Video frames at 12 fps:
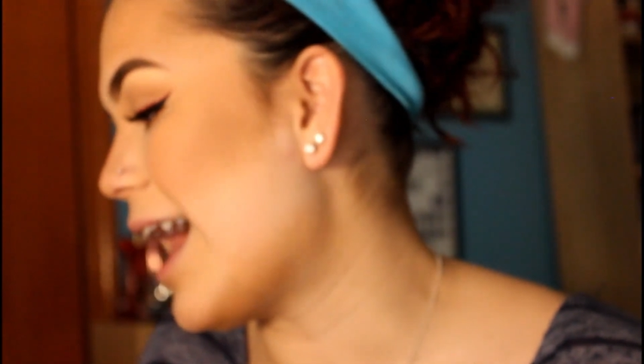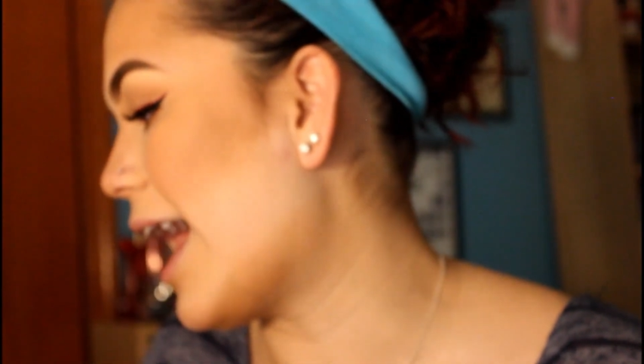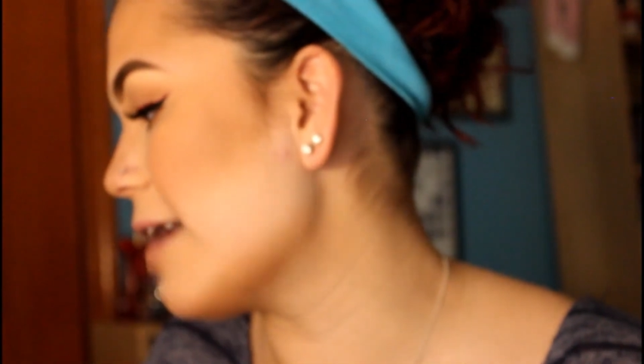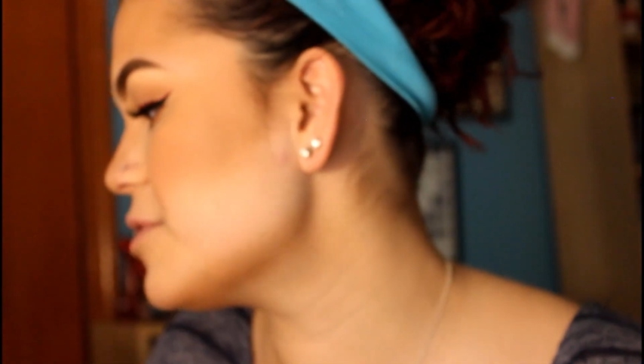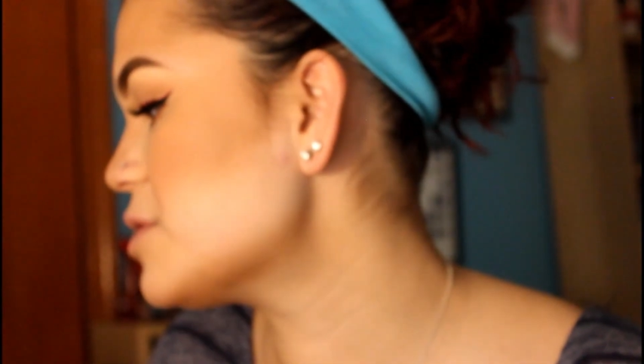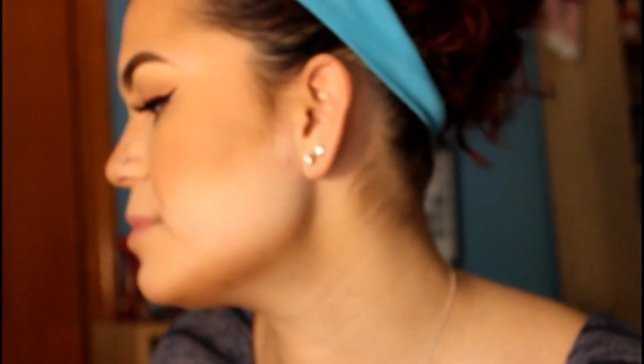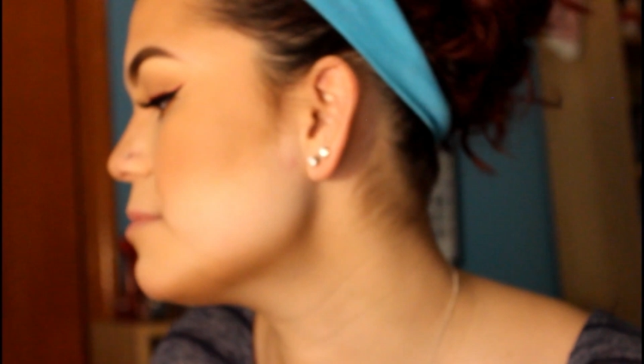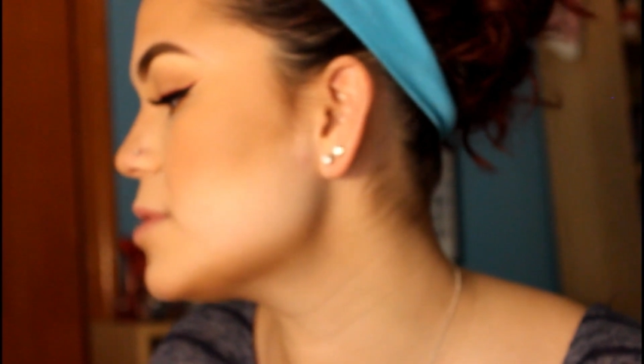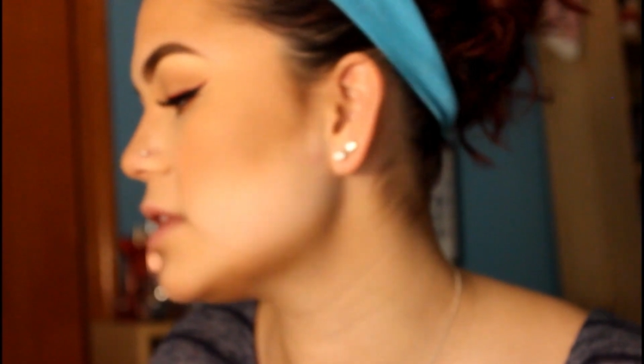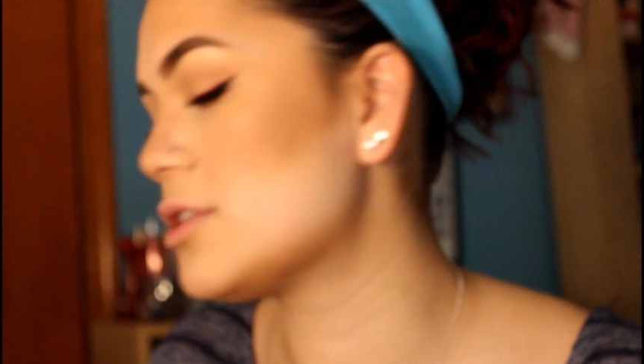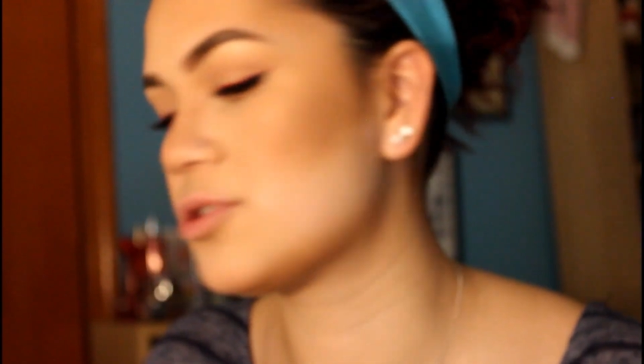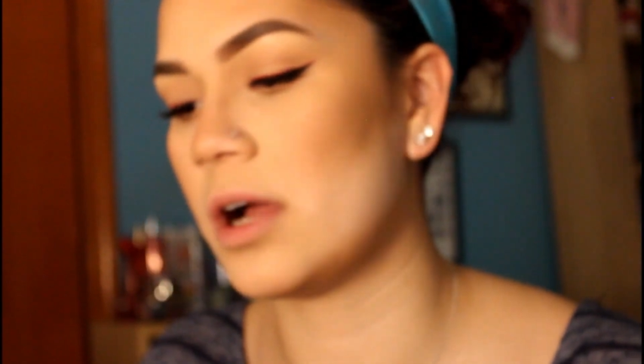I've just been
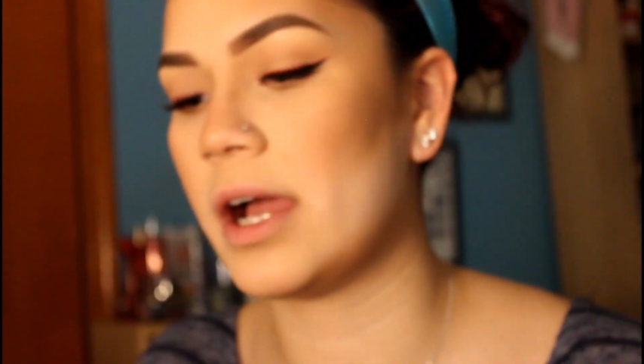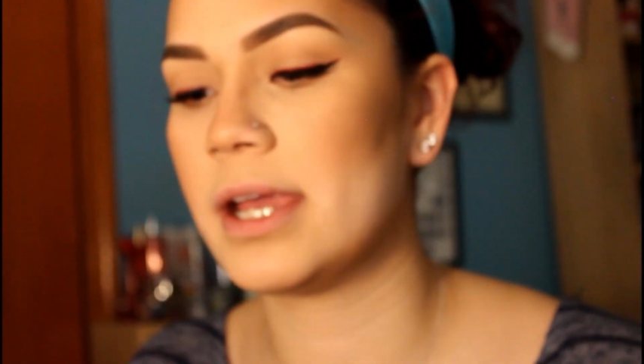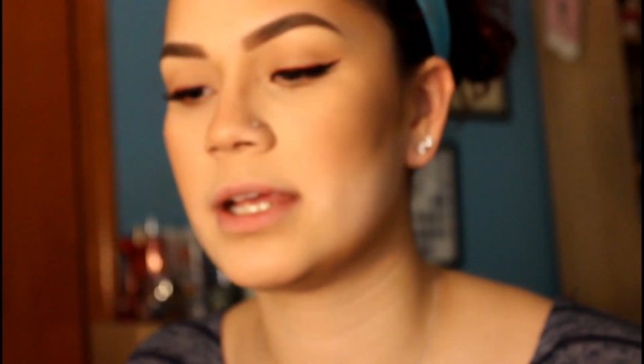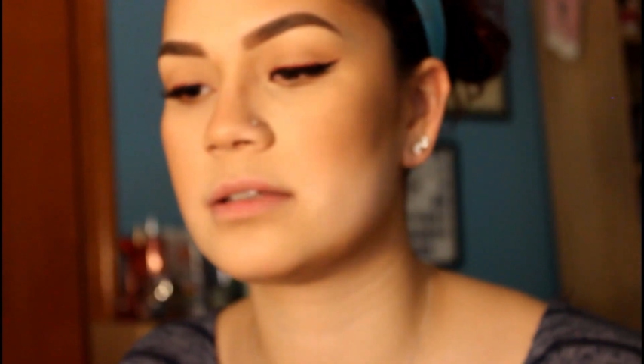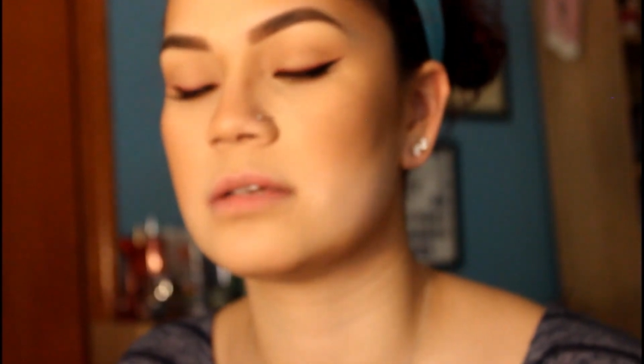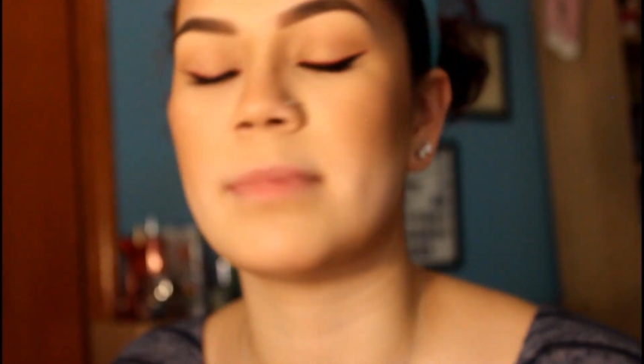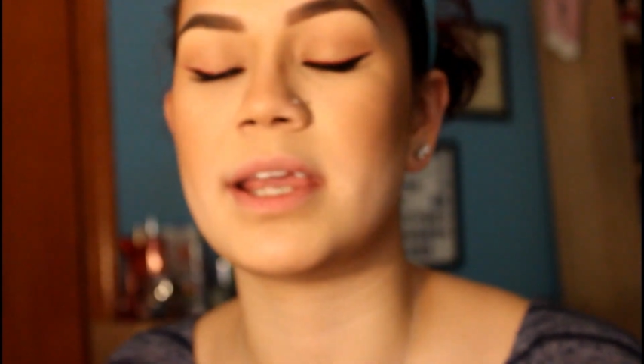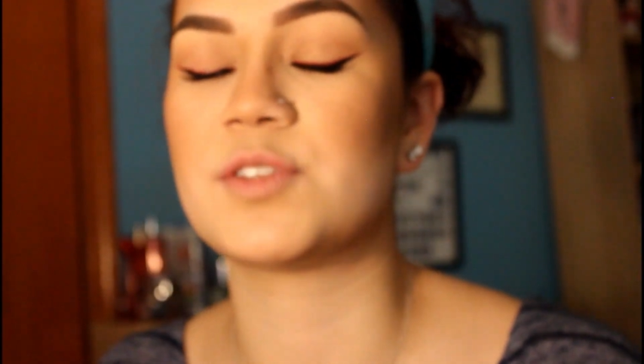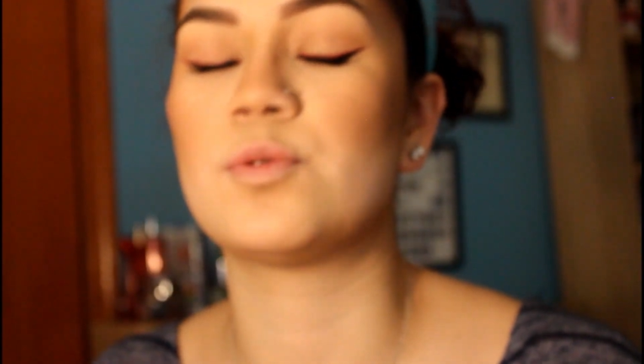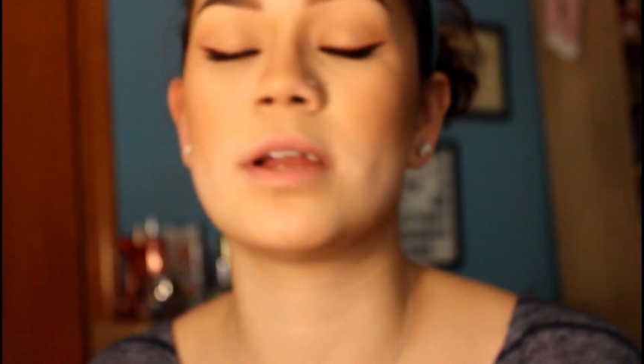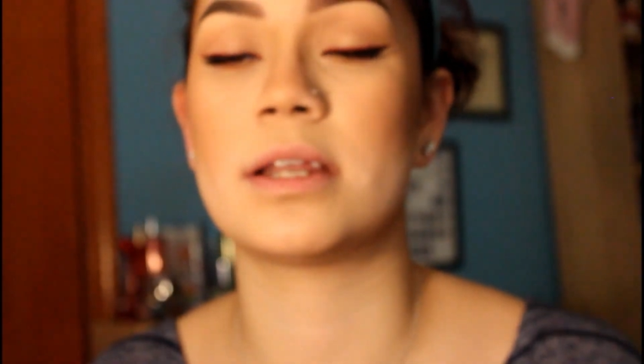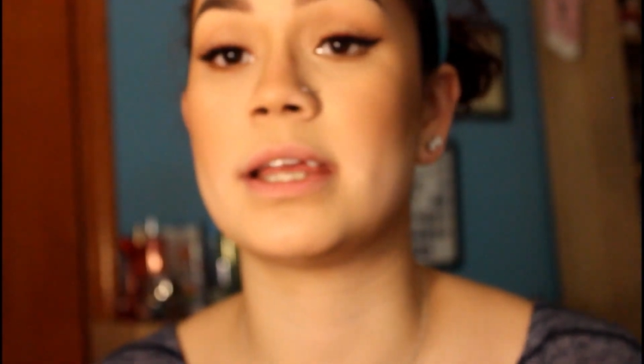really trying to make
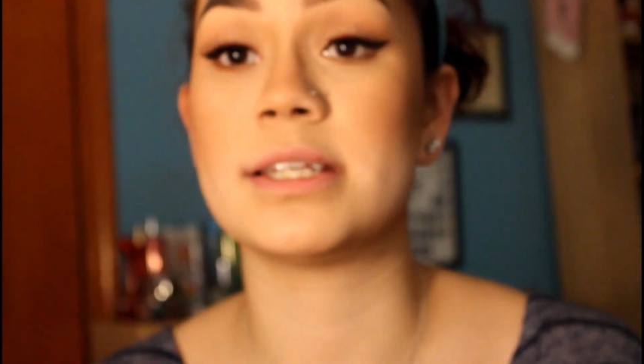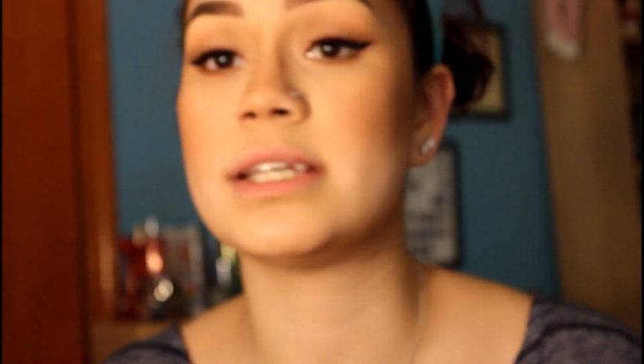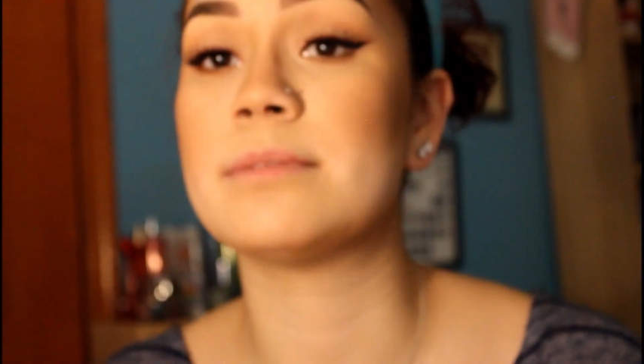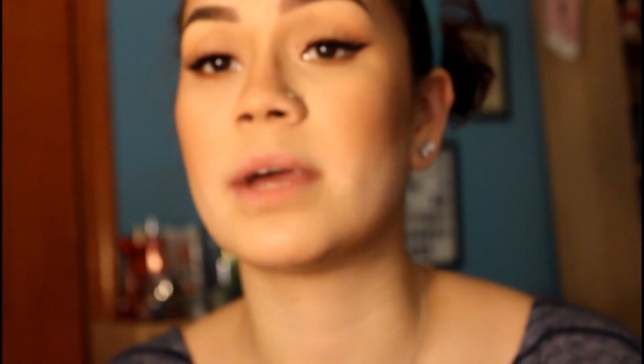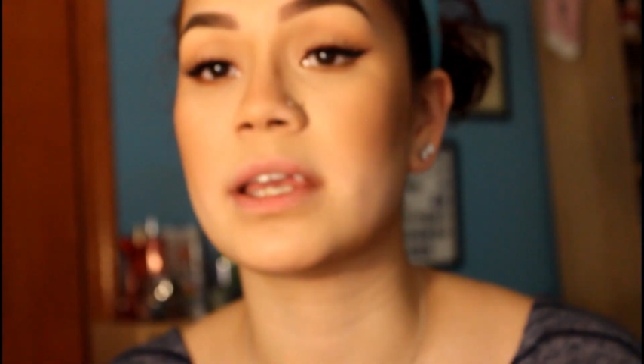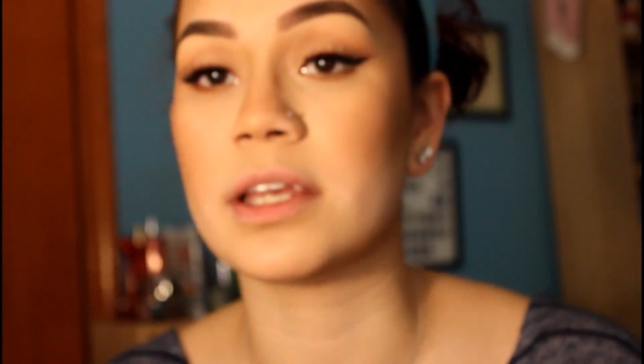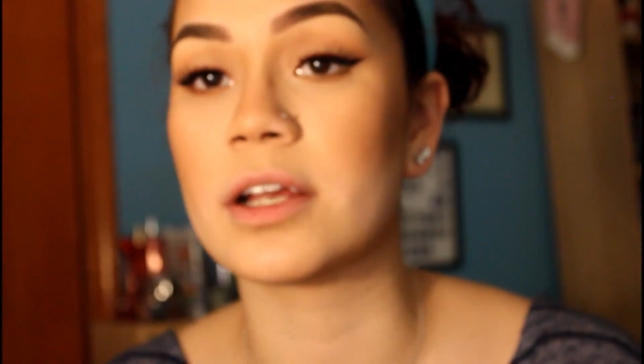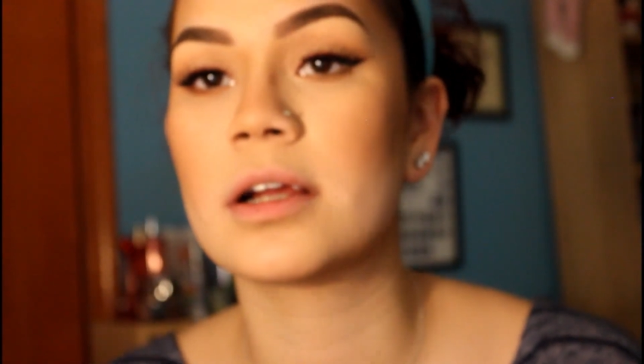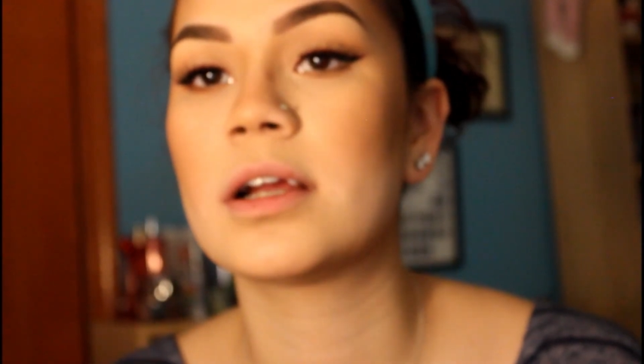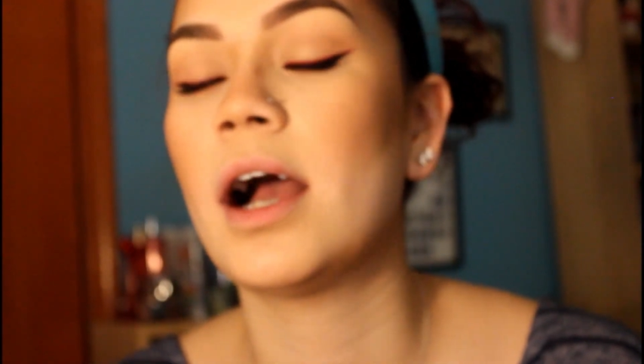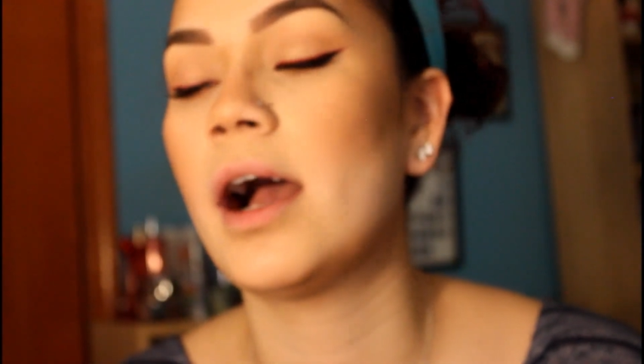2019 my year.